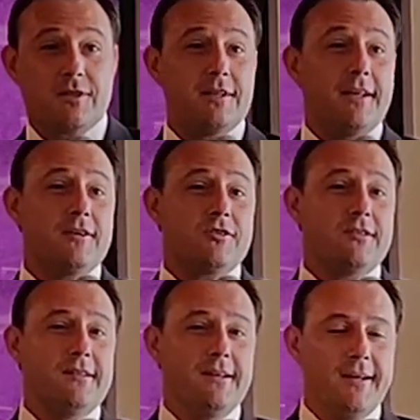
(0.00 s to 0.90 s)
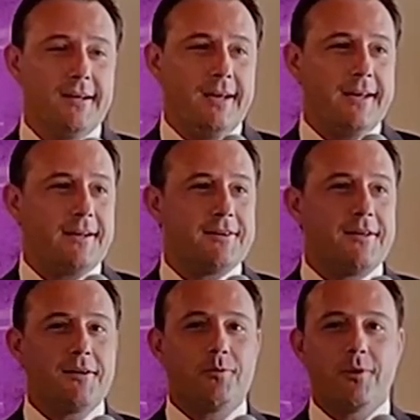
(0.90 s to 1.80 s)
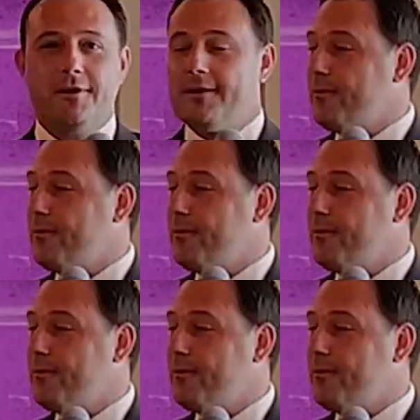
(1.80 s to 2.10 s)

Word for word: destination. And I think with,